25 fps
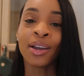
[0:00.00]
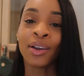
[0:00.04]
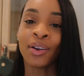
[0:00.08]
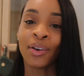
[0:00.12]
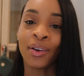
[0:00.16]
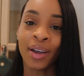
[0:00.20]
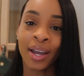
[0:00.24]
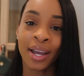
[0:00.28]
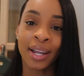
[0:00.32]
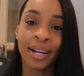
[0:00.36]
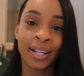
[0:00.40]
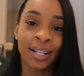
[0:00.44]

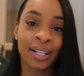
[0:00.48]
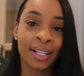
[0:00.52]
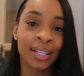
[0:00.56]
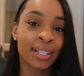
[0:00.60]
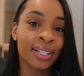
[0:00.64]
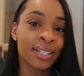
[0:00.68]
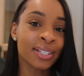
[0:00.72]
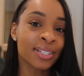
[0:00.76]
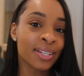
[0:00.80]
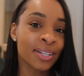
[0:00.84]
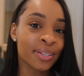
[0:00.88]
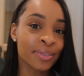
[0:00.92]
go ahead and
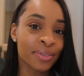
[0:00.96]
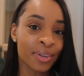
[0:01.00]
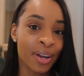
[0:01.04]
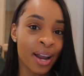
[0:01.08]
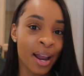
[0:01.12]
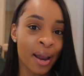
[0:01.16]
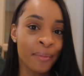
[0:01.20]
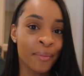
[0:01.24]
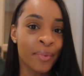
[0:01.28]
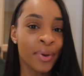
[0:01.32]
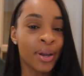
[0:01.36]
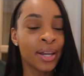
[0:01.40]
click the
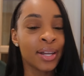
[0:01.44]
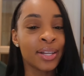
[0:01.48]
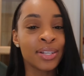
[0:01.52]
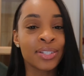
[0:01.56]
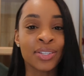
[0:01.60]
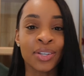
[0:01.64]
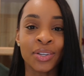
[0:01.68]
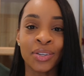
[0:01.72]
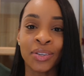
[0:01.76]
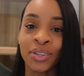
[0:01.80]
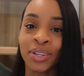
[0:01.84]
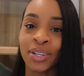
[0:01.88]
subscribe button
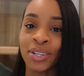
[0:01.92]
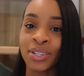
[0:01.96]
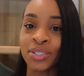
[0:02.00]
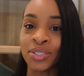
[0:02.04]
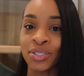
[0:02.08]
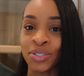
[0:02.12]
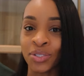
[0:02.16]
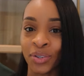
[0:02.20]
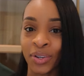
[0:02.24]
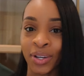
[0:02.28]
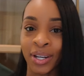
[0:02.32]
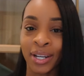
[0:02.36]
so you
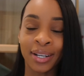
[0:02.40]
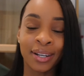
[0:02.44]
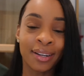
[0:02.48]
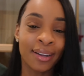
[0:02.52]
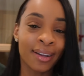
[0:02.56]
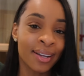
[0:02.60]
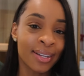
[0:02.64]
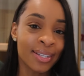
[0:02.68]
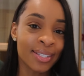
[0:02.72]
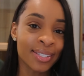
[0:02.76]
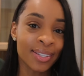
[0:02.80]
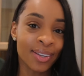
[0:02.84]
can join
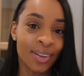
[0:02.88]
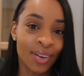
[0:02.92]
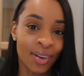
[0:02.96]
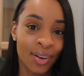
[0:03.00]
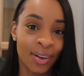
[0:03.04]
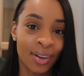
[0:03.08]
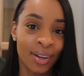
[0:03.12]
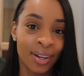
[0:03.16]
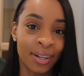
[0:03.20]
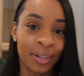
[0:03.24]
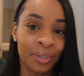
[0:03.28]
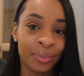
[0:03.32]
us
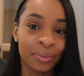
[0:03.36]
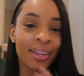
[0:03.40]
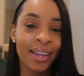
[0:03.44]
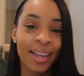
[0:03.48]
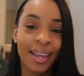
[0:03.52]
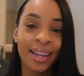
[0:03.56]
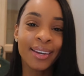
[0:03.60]
all.